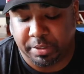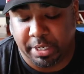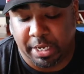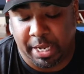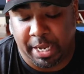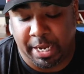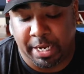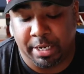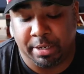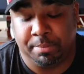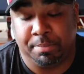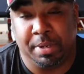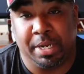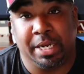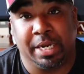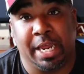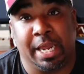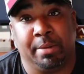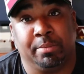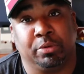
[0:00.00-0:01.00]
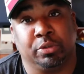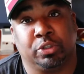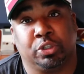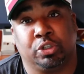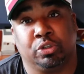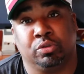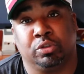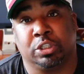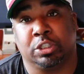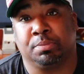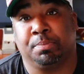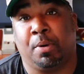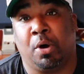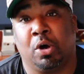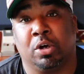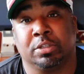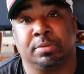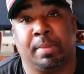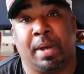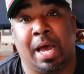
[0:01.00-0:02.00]
and being able to just
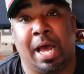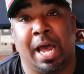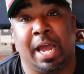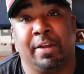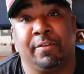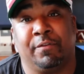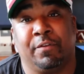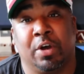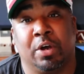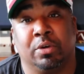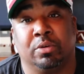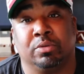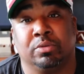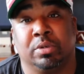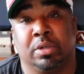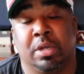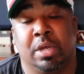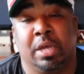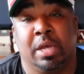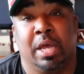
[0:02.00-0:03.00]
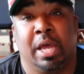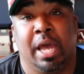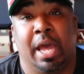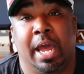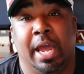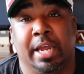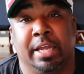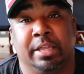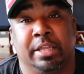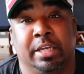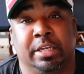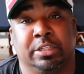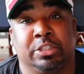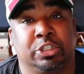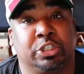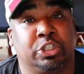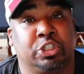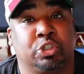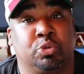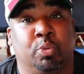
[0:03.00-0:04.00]
pause my iPhone and then
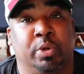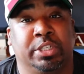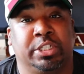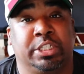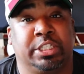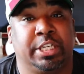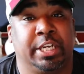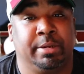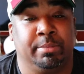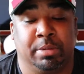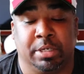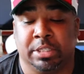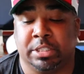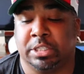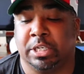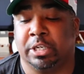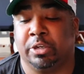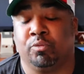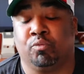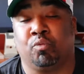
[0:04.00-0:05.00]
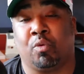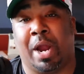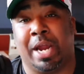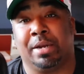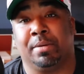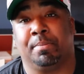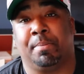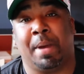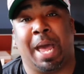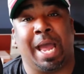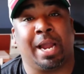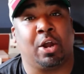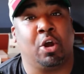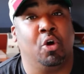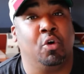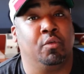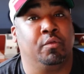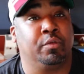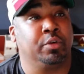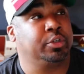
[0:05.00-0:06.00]
just switch seamlessly right back
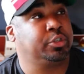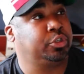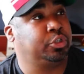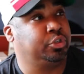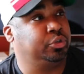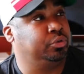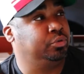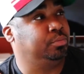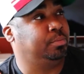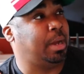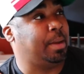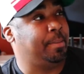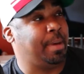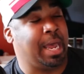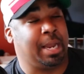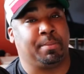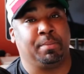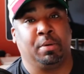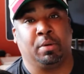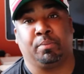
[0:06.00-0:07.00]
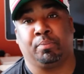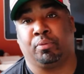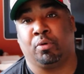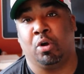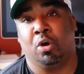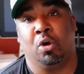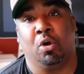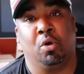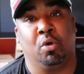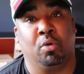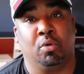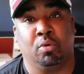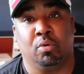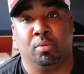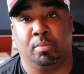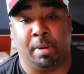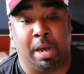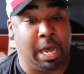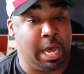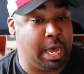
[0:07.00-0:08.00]
over to my MacBook Pro,
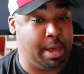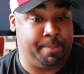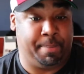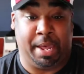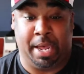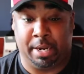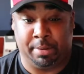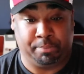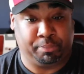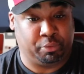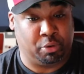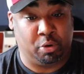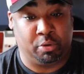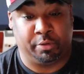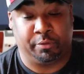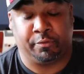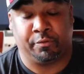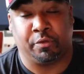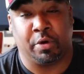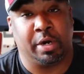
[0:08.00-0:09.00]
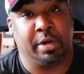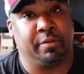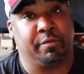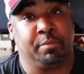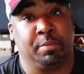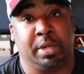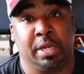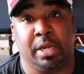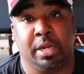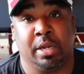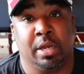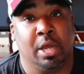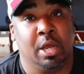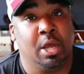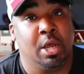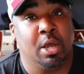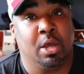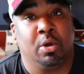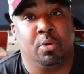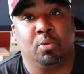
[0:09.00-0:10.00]
my iPad Pro in front of me,
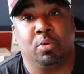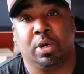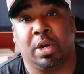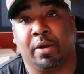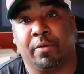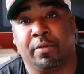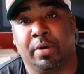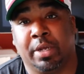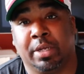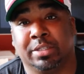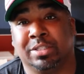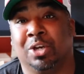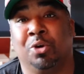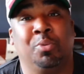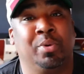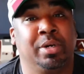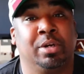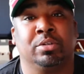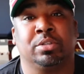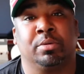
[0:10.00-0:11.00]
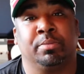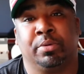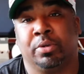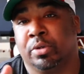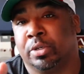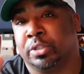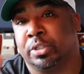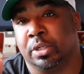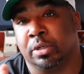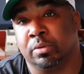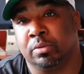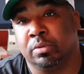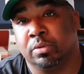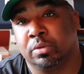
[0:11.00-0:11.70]
whatever it is. Oh, Windows computer too.